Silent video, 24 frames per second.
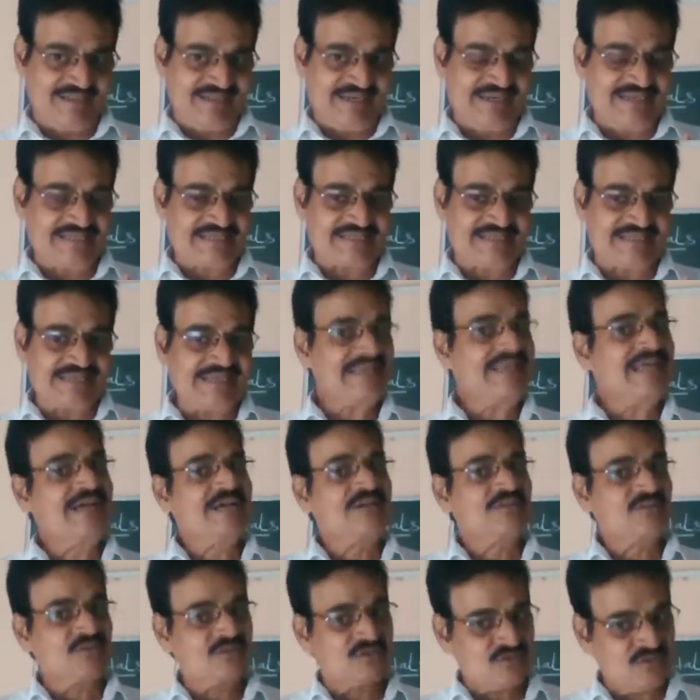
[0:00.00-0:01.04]

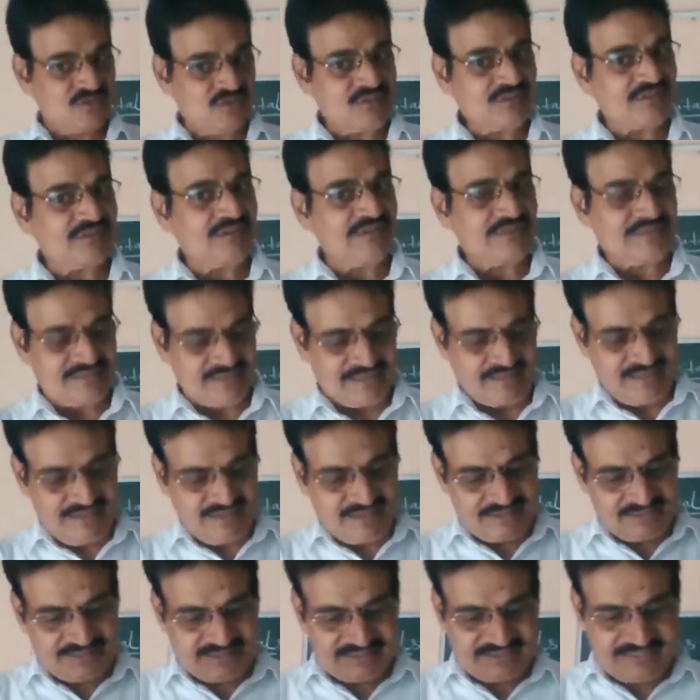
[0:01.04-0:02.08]
Understand? So the
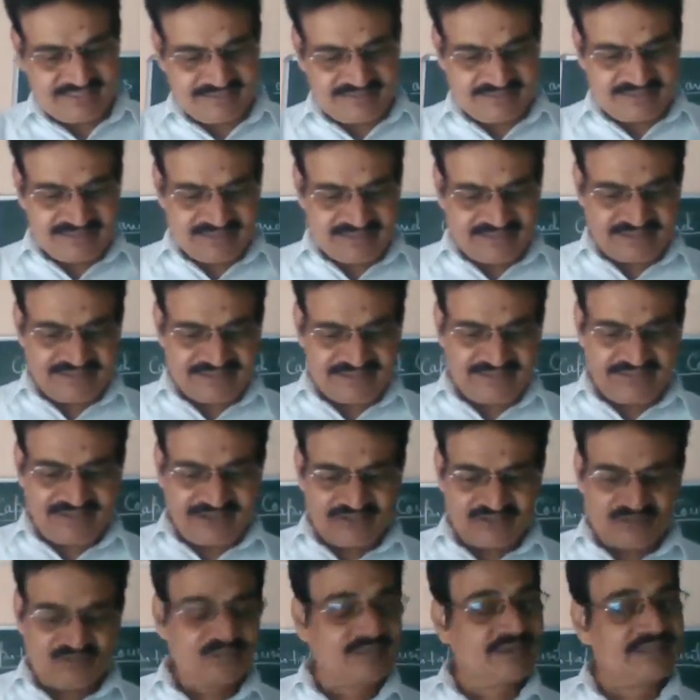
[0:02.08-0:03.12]
Chishti
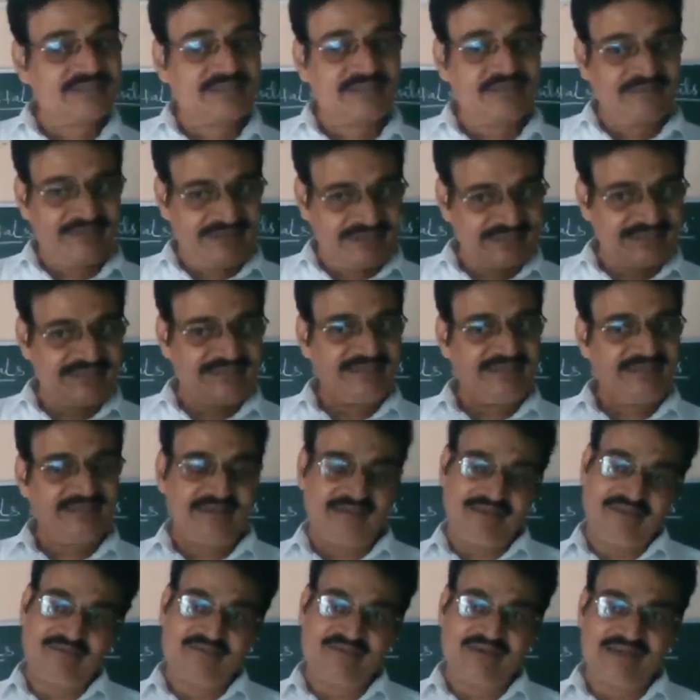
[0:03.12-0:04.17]
Silsilas was the very
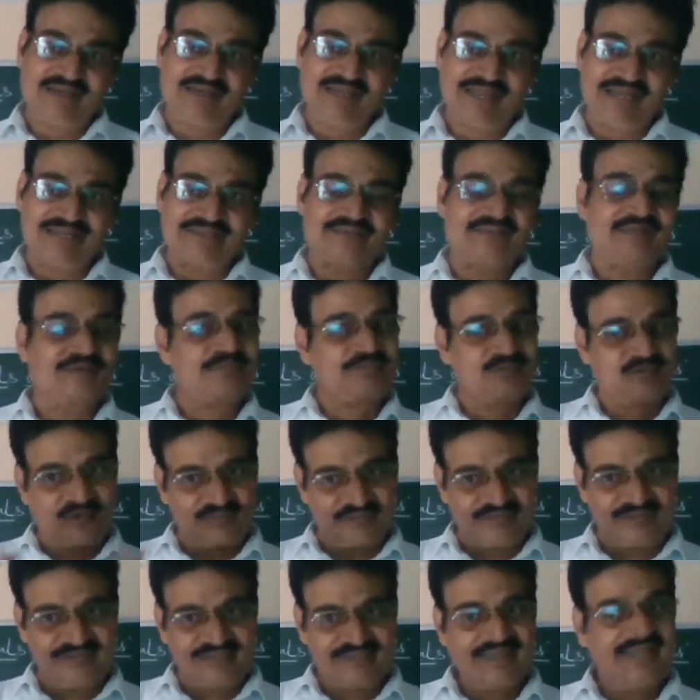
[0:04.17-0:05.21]
liberal and the
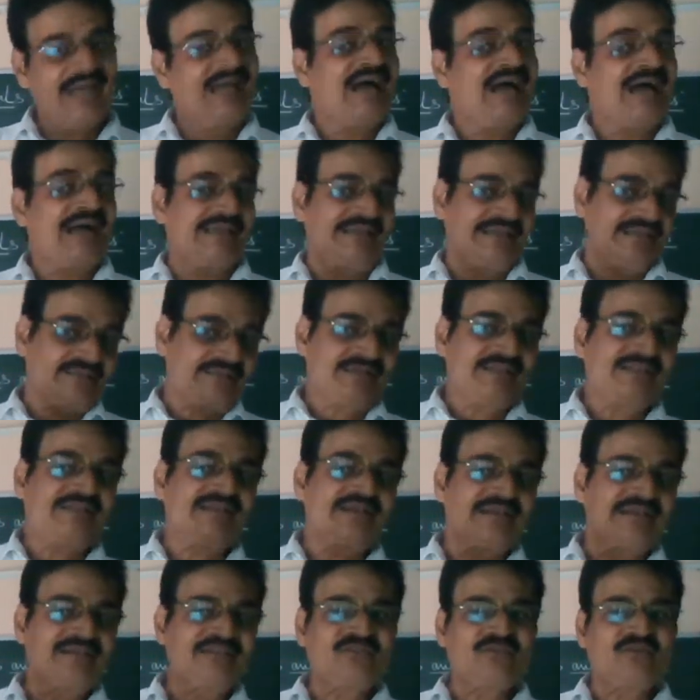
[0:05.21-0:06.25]
prominent, and even the
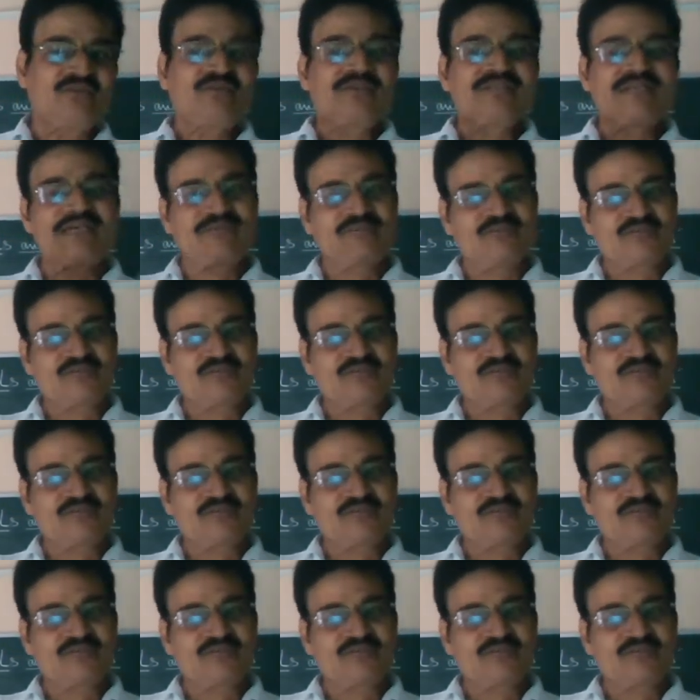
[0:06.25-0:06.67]
Hindus and